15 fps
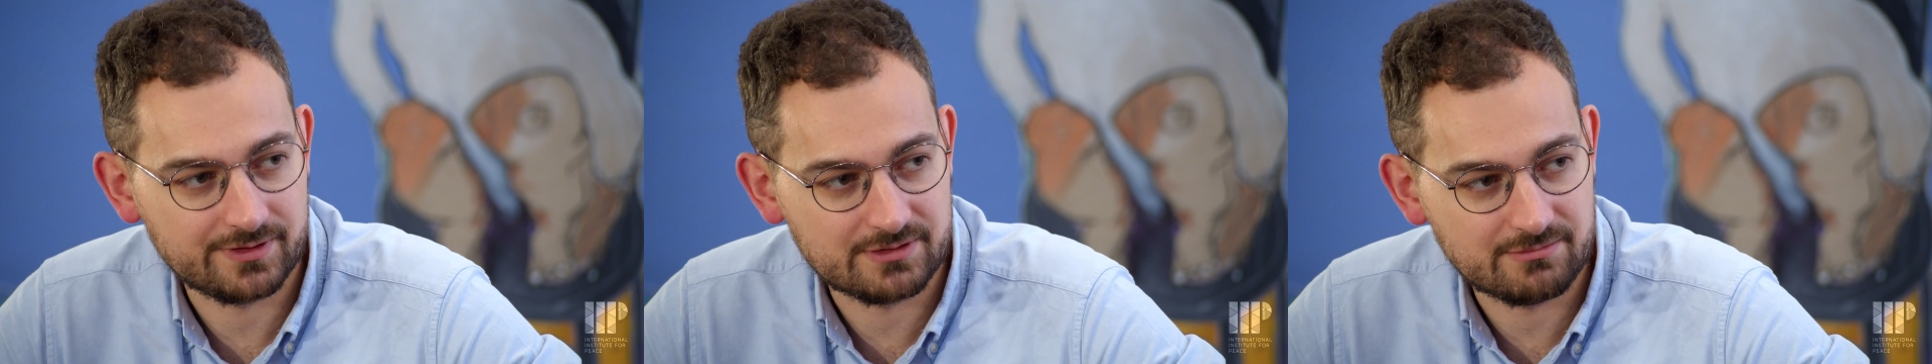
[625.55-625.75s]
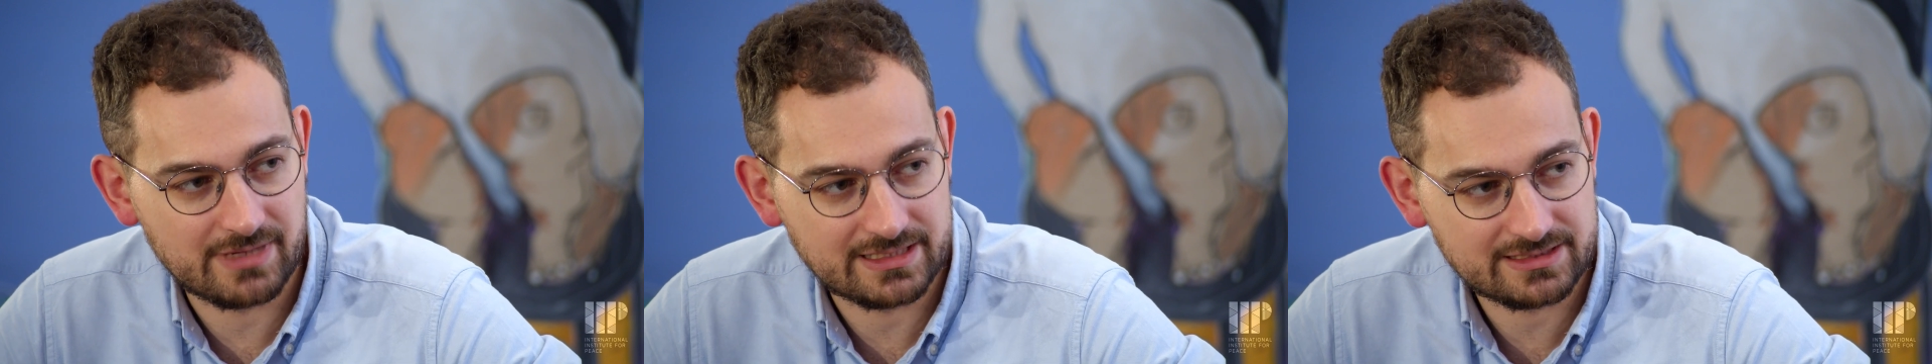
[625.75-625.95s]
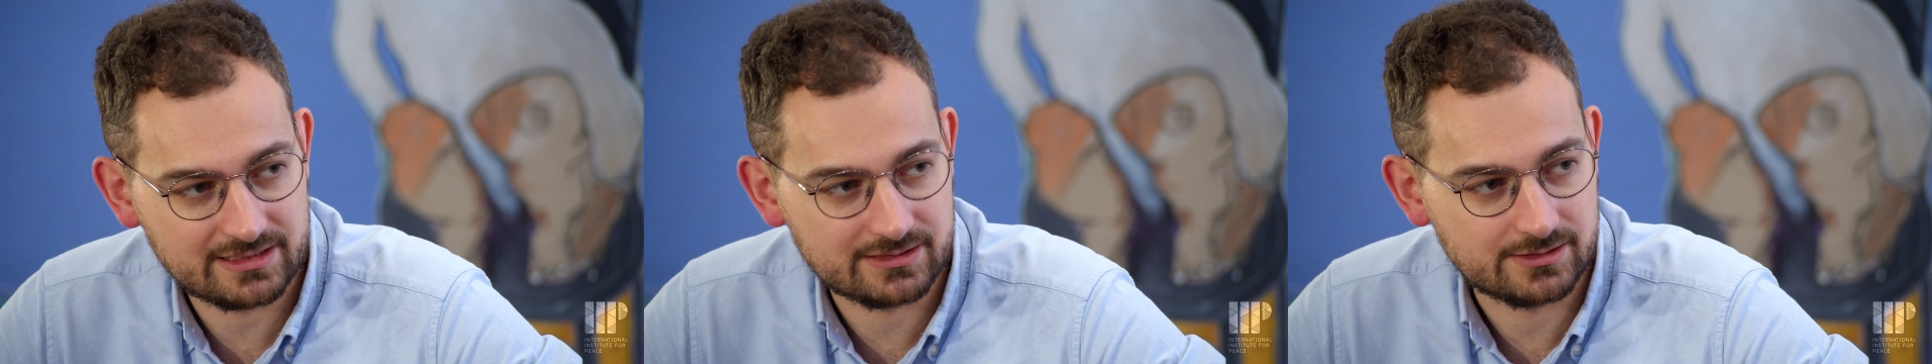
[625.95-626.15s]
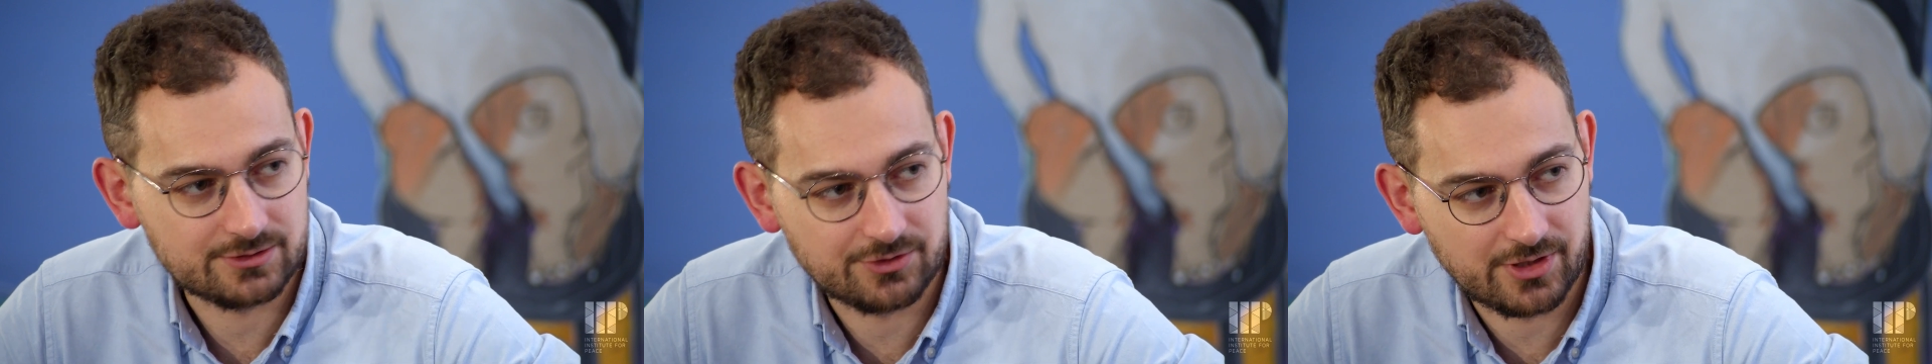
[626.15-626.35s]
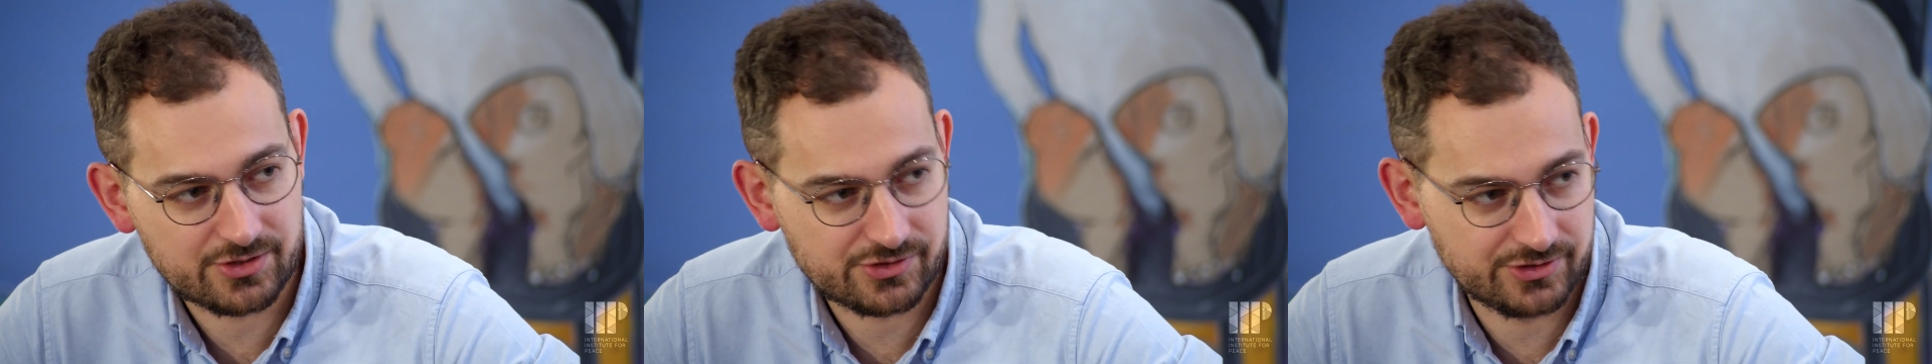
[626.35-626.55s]
domestic
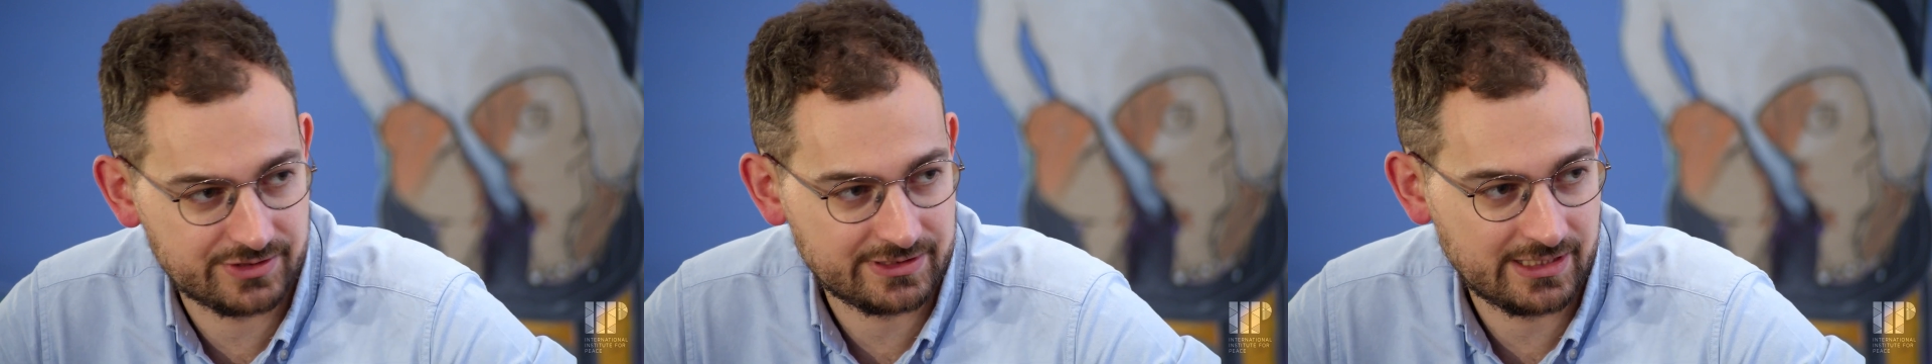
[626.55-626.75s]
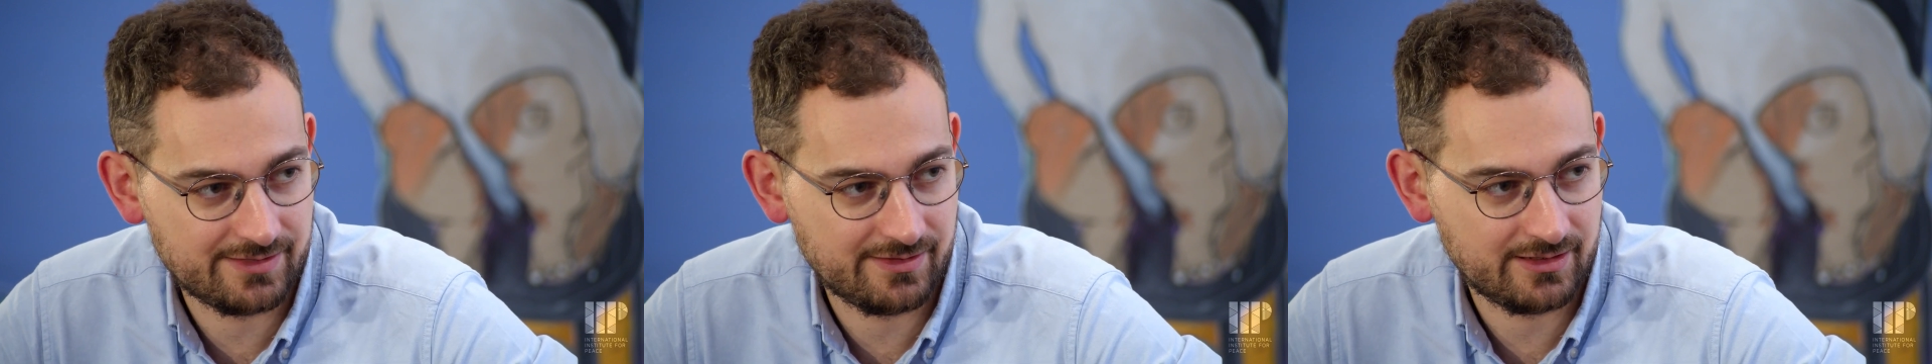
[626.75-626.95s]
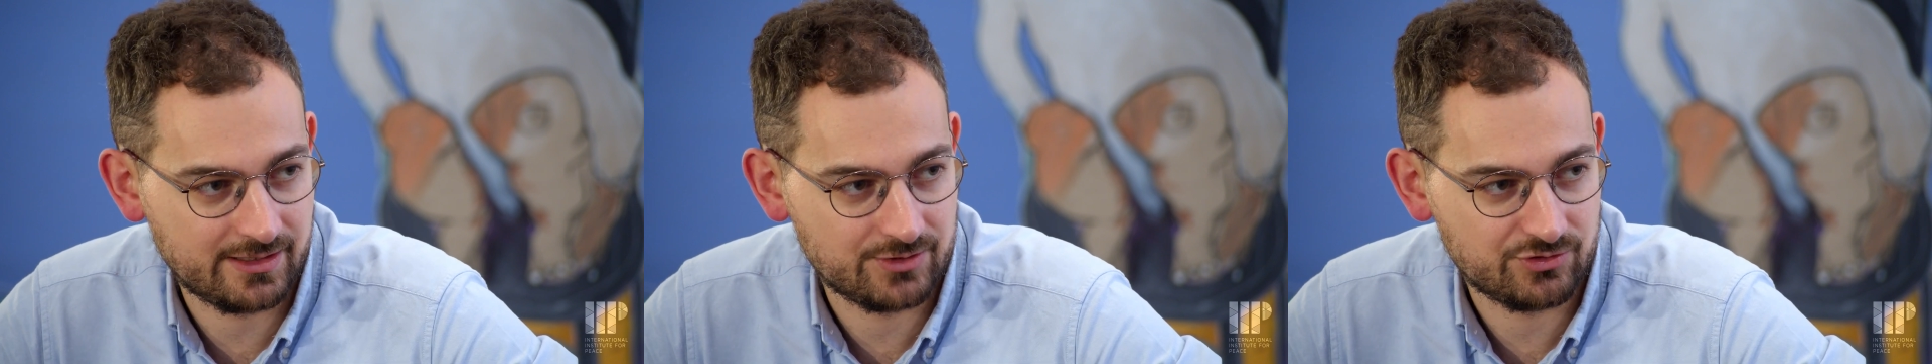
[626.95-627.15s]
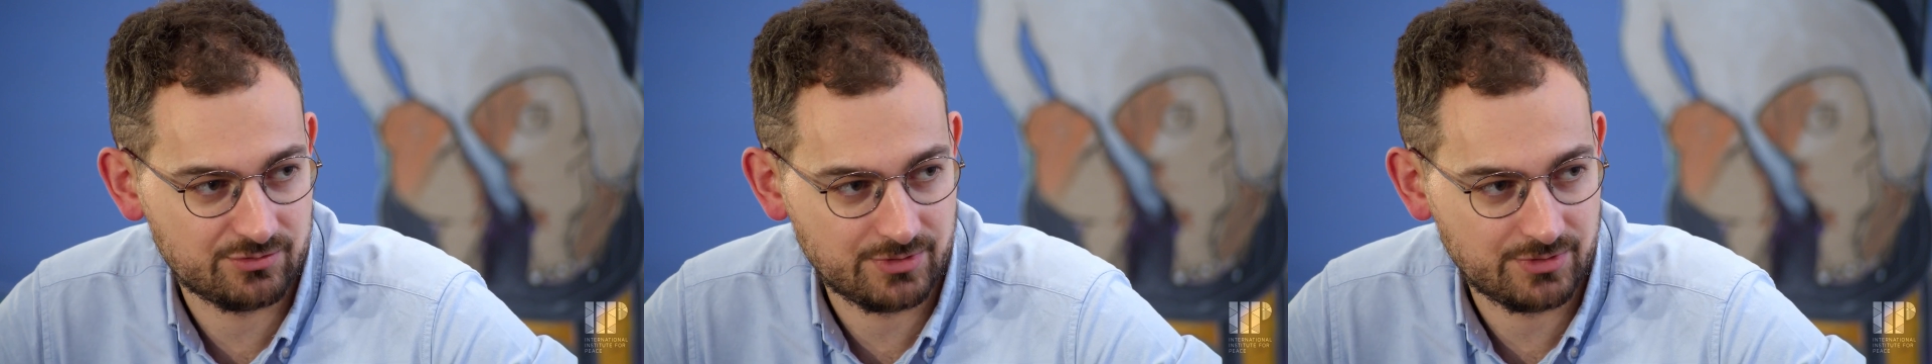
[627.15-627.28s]
situation inside the country,